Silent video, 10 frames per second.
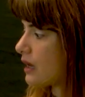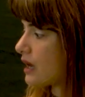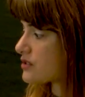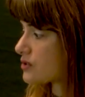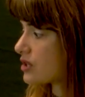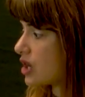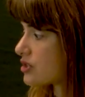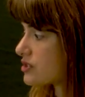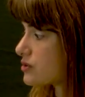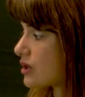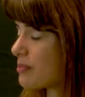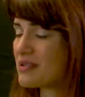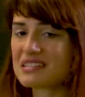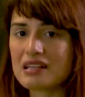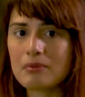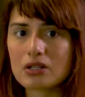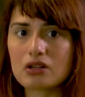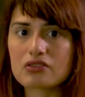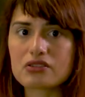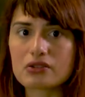As regards to epistemic
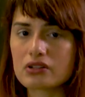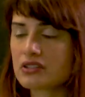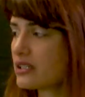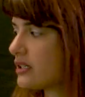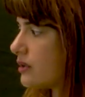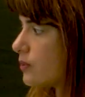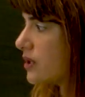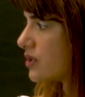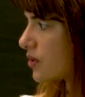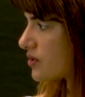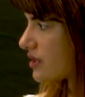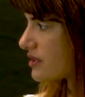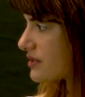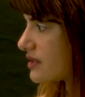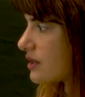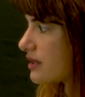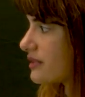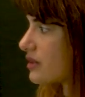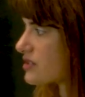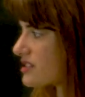uncertainty, we notice that
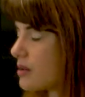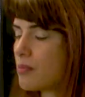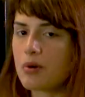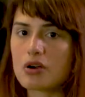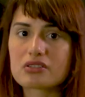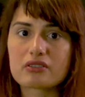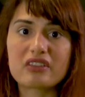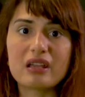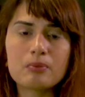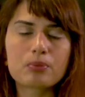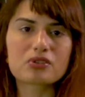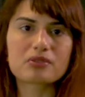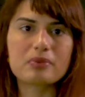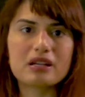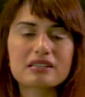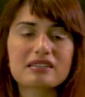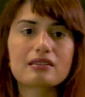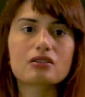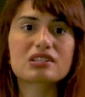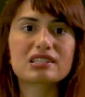there are some parts of the input space
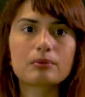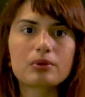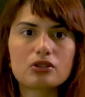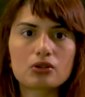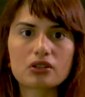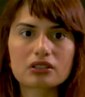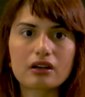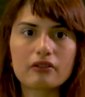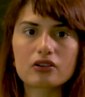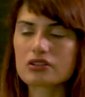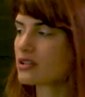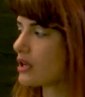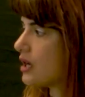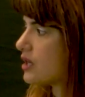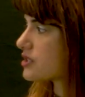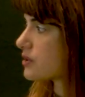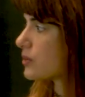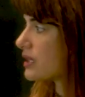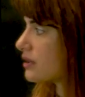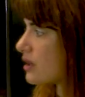that are simply not covered. So
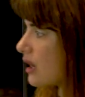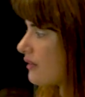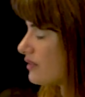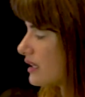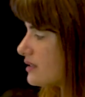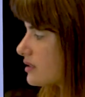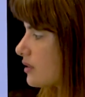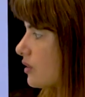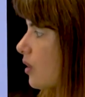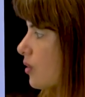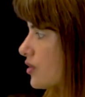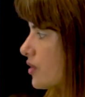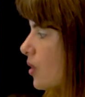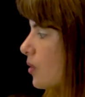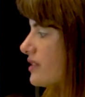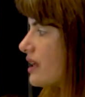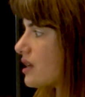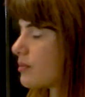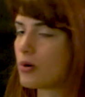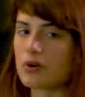we either have little or no
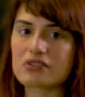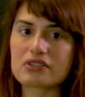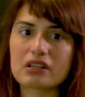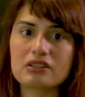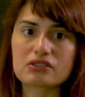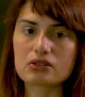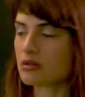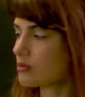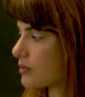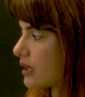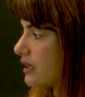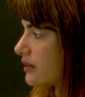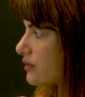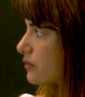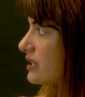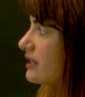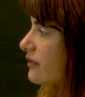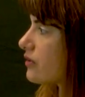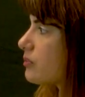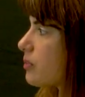data points in three
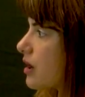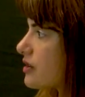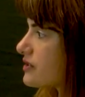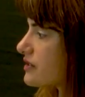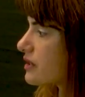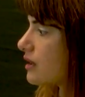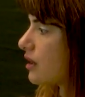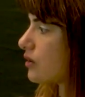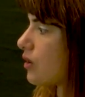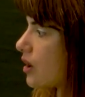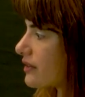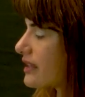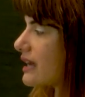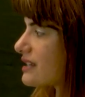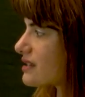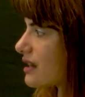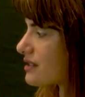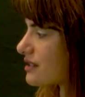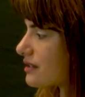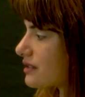different parts along the
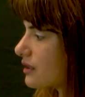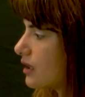x-axis.